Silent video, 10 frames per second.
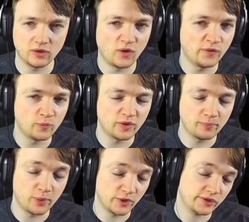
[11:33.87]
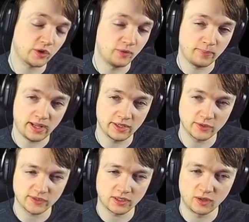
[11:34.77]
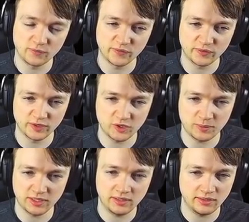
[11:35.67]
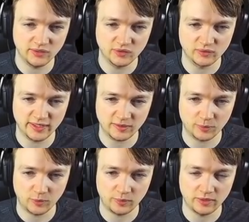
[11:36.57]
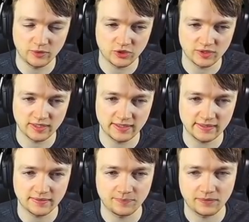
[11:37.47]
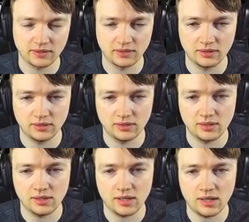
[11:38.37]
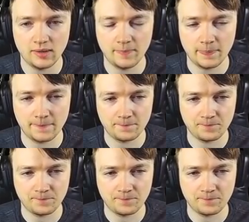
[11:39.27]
Often with a boss combat, you'll start off with full HP if you rest properly, which is nice. So